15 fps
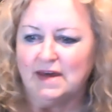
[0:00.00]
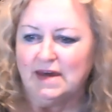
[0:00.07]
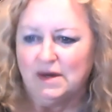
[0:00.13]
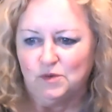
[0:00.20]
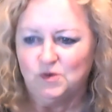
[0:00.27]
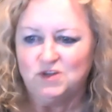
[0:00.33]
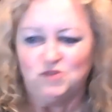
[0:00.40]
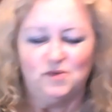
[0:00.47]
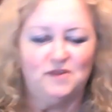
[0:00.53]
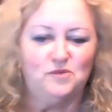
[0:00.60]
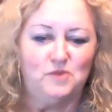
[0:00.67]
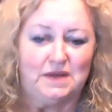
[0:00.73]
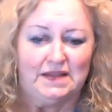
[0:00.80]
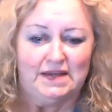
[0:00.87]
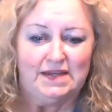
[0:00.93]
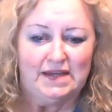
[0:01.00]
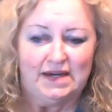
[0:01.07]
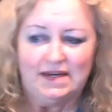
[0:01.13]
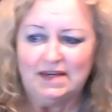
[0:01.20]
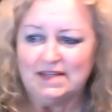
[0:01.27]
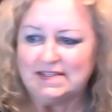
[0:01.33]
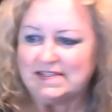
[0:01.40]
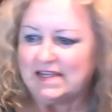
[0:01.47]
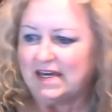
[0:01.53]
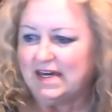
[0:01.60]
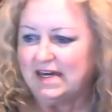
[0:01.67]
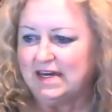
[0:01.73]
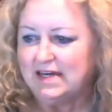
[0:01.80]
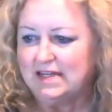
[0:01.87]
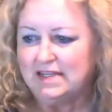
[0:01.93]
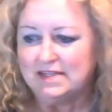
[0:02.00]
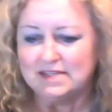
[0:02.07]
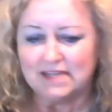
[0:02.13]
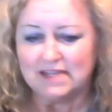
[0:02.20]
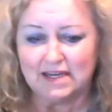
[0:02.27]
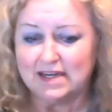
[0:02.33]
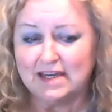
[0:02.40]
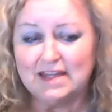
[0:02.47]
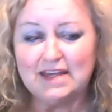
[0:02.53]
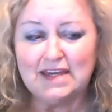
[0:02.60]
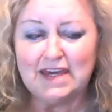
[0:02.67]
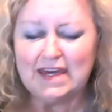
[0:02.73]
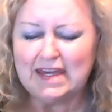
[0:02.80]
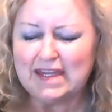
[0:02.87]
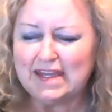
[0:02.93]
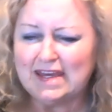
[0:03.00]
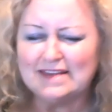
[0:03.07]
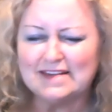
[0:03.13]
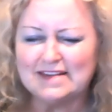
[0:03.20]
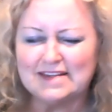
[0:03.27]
which was really nice. And it is.